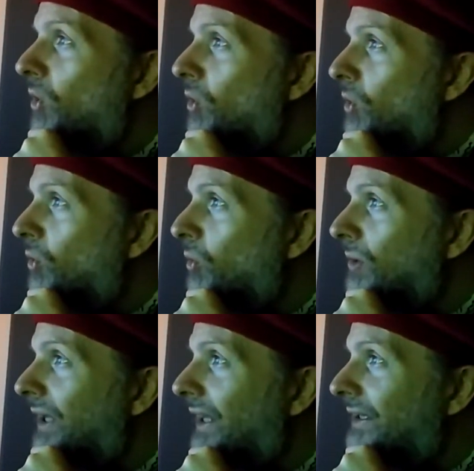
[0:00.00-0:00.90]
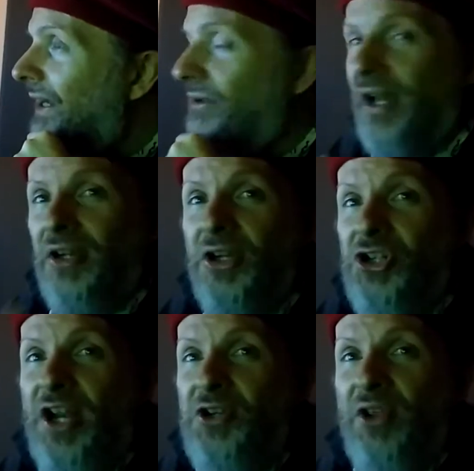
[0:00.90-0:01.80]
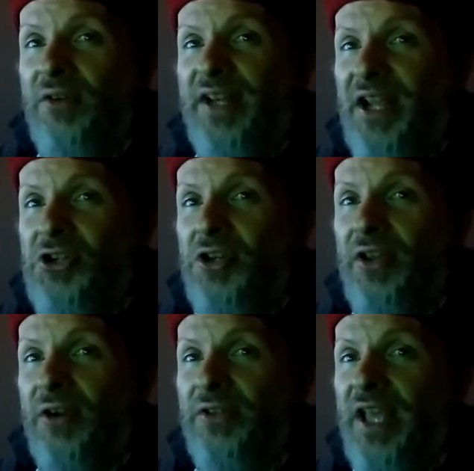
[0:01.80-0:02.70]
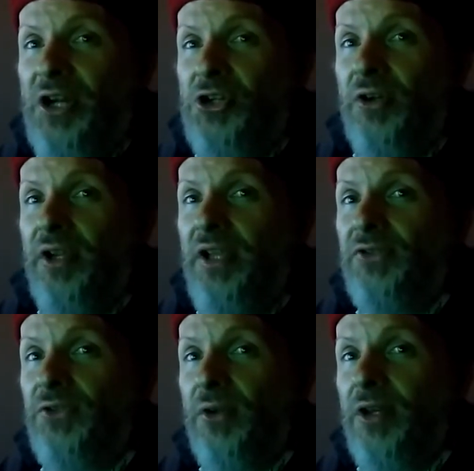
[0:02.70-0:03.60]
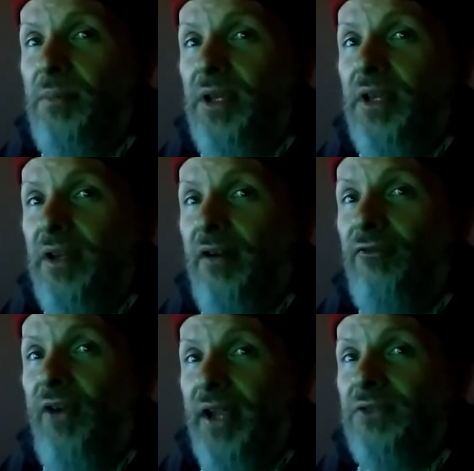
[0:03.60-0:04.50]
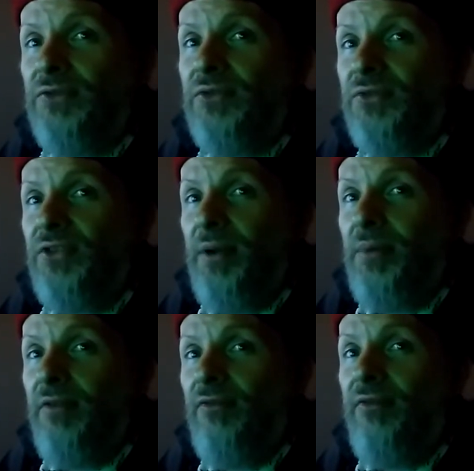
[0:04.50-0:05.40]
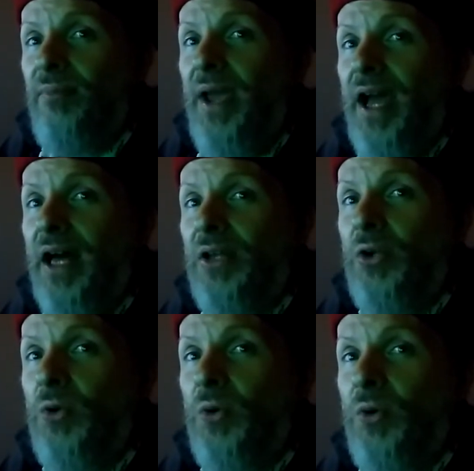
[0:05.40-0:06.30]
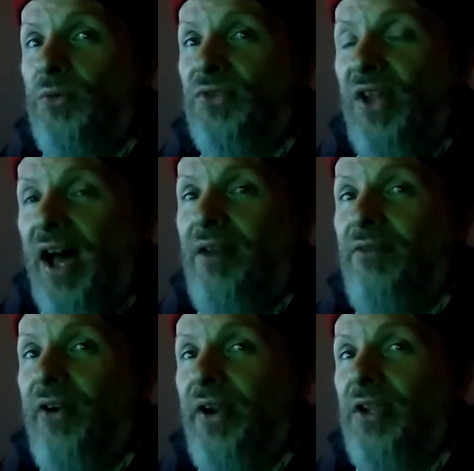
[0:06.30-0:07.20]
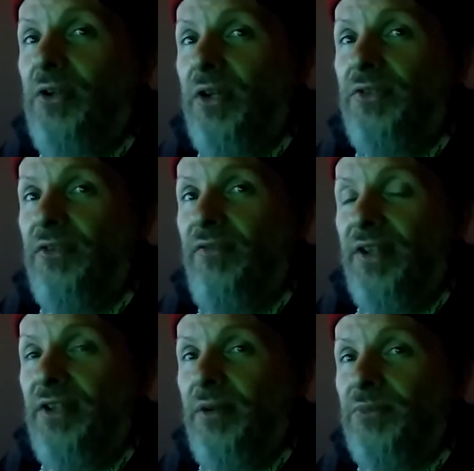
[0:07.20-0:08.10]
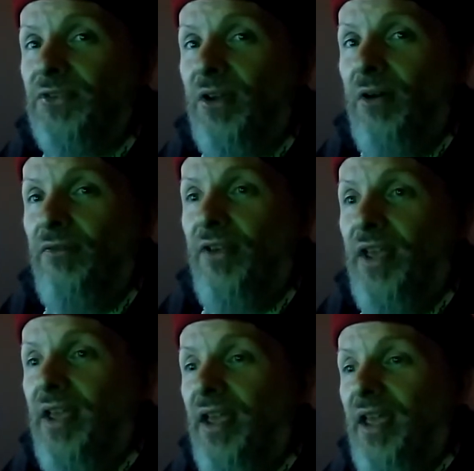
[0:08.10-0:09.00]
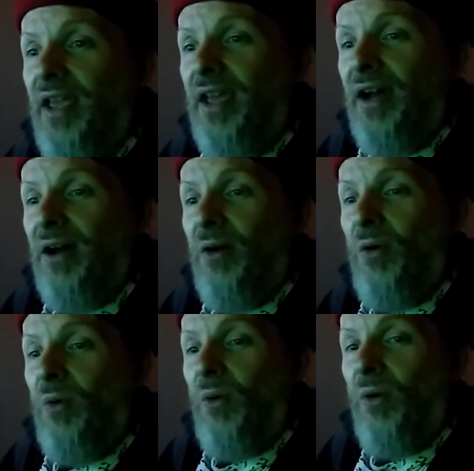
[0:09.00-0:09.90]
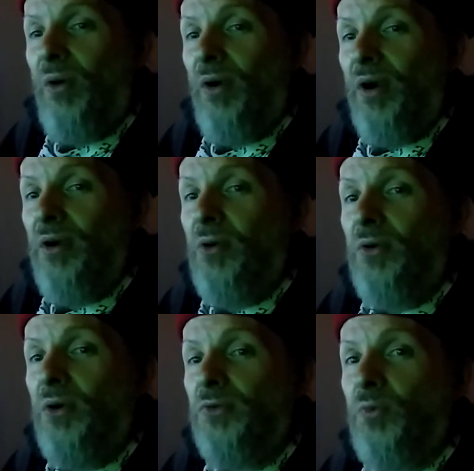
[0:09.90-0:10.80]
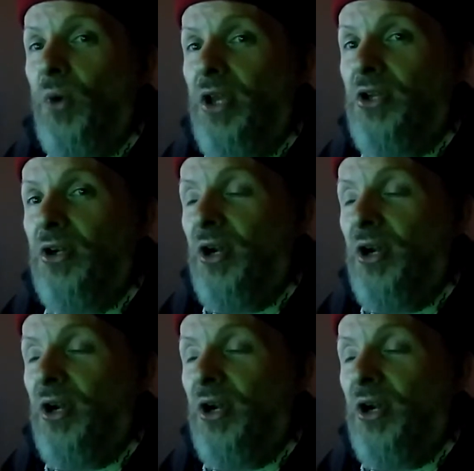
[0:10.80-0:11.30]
Ooh la la! You're not going to change their nature. He's still going to be a frightened type of man who's not very good at defending himself, or who's weak.